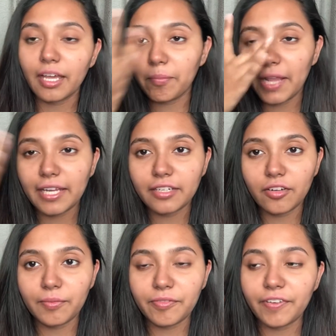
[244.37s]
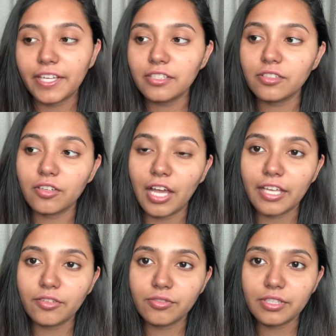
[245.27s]
I applied it on my face, so I
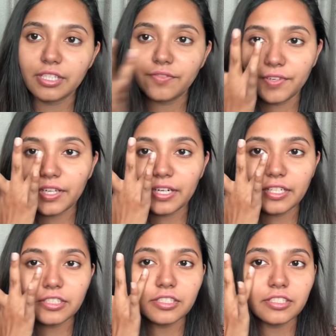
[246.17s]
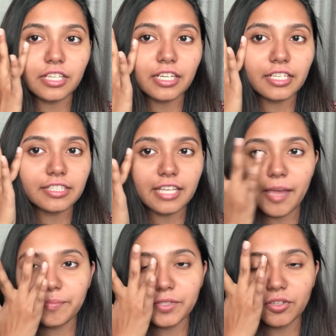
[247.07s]
used this finger and just gently
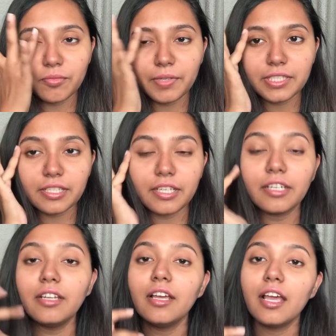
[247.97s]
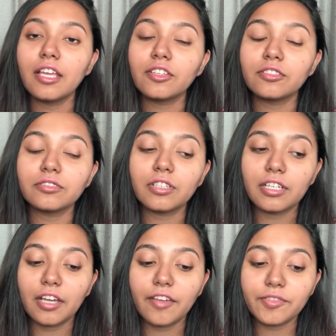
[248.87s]
tapped on my skin. You're
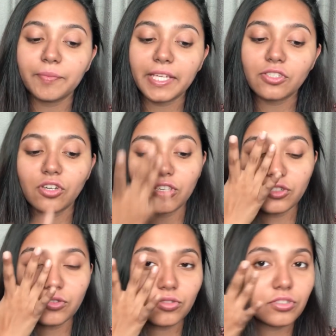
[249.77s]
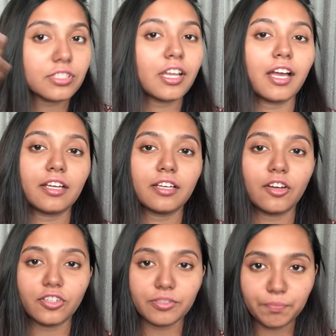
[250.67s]
gonna have to make sure you don't tug
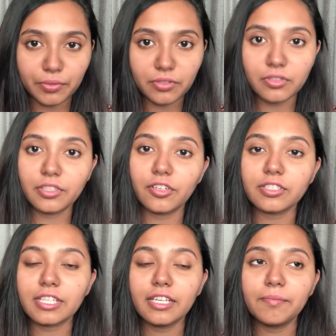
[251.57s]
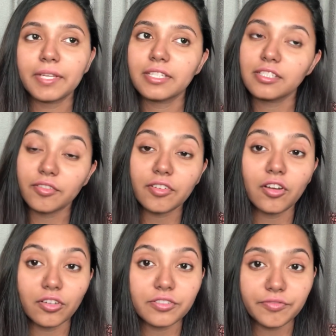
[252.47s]
or pull your skin because it will
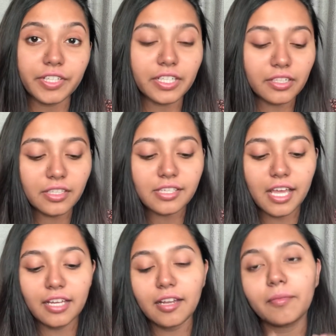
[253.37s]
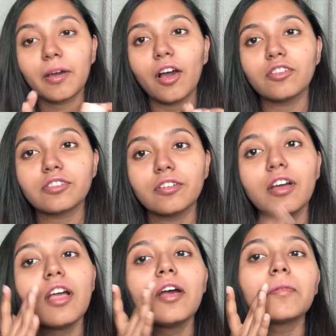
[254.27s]
cause wrinkles, and
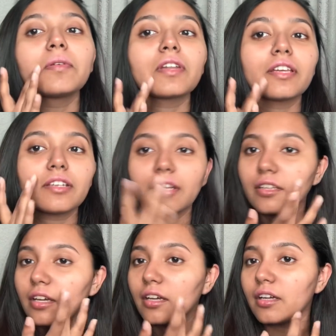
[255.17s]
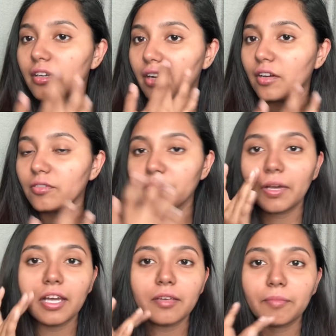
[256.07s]
also put it around
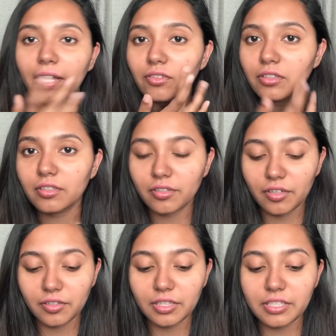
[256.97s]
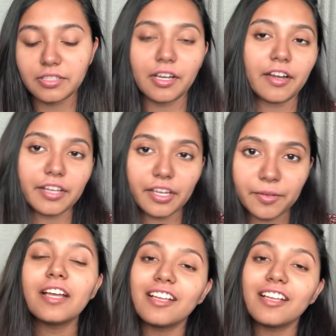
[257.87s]
my mouth, around this area.